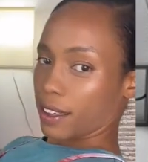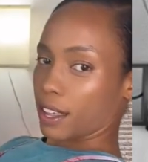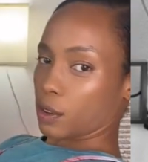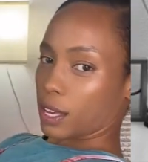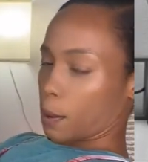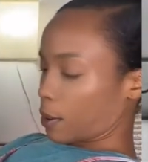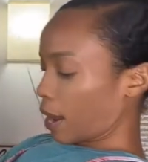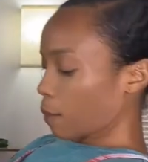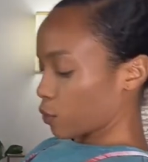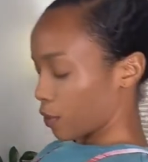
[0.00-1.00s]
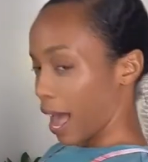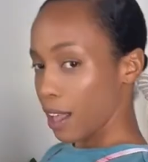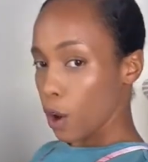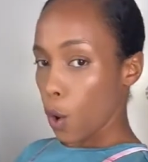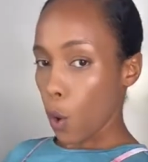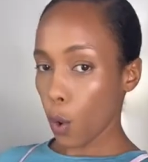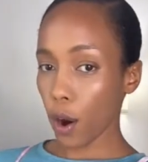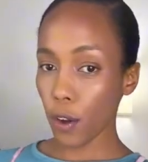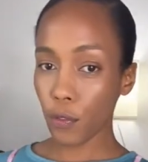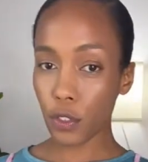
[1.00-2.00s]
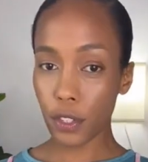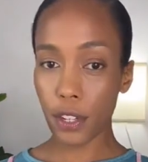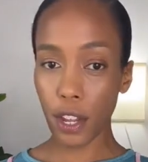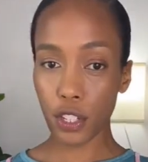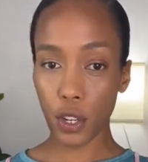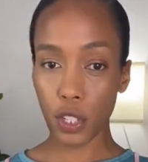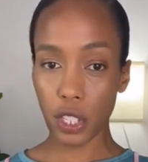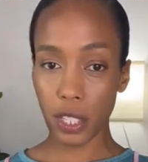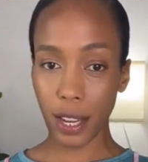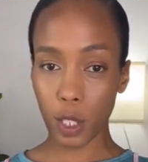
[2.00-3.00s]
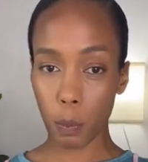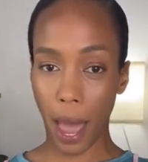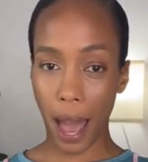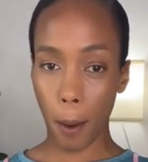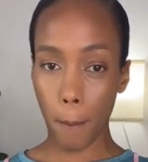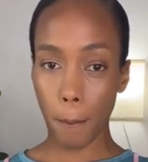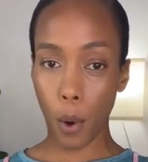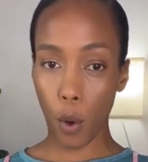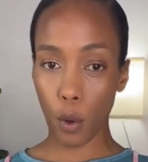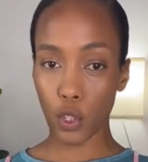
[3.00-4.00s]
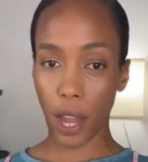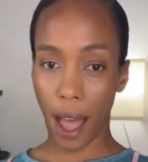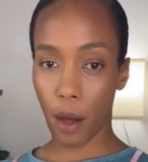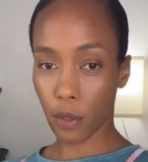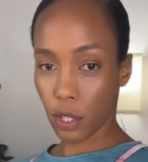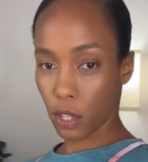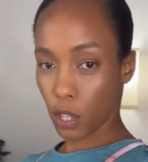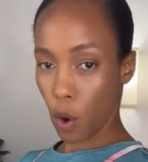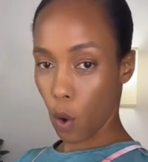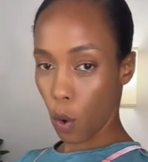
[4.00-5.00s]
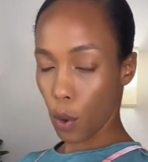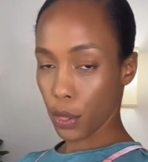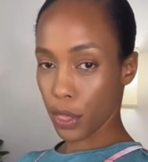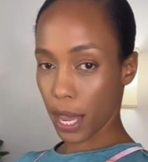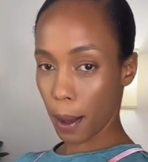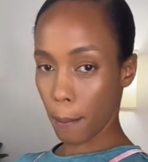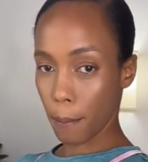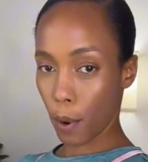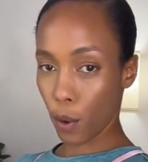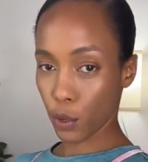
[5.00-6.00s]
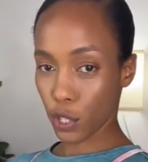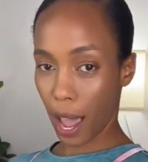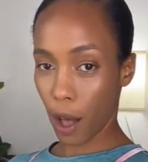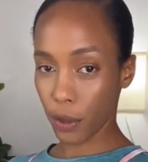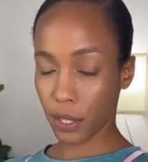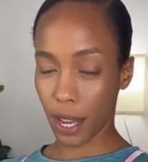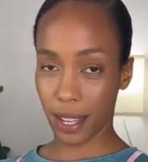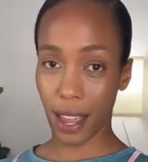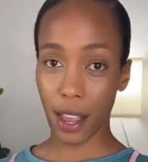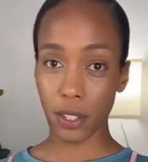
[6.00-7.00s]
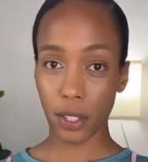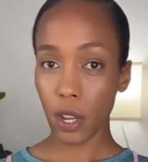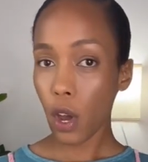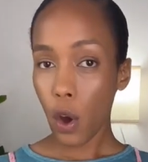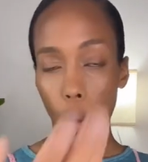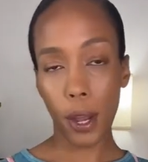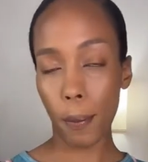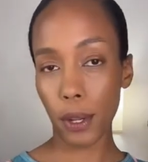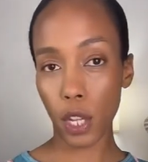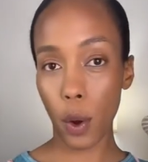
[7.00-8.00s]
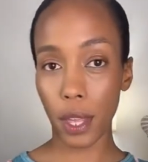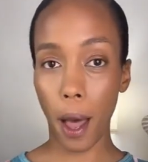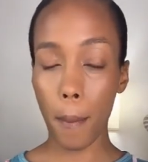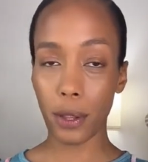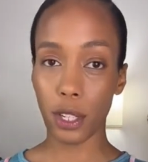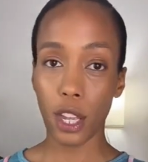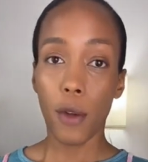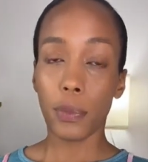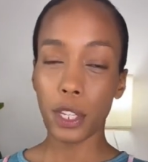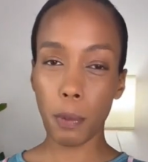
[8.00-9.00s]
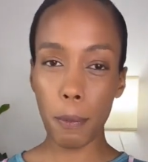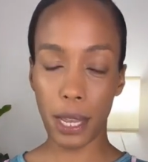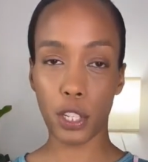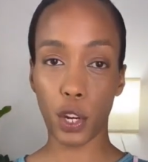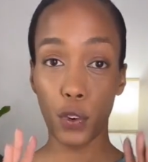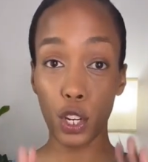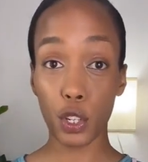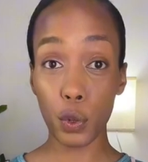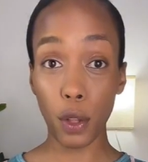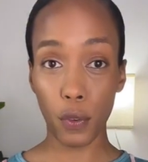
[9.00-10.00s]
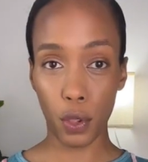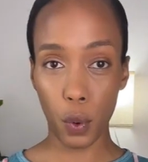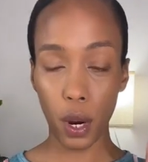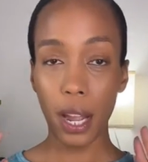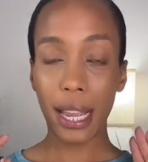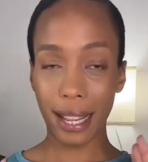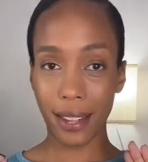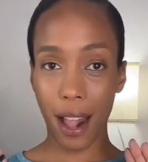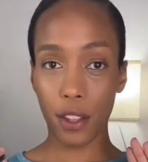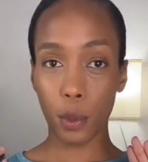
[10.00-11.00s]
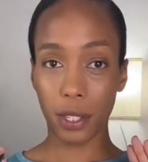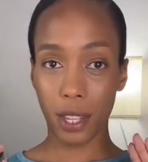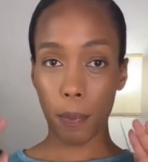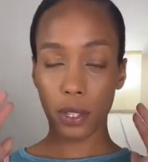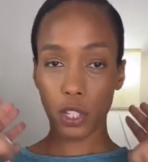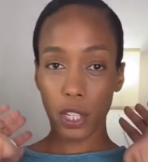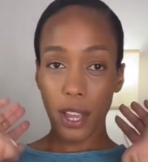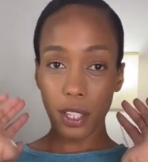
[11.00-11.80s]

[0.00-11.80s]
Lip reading: Can you keep your abs flat? Or does your 6-pack bulge out? Does the whole thing bulge out? Say yes, or you can put no in the comments. And this might be easier for you to do on the floor. Get down into a sit sit.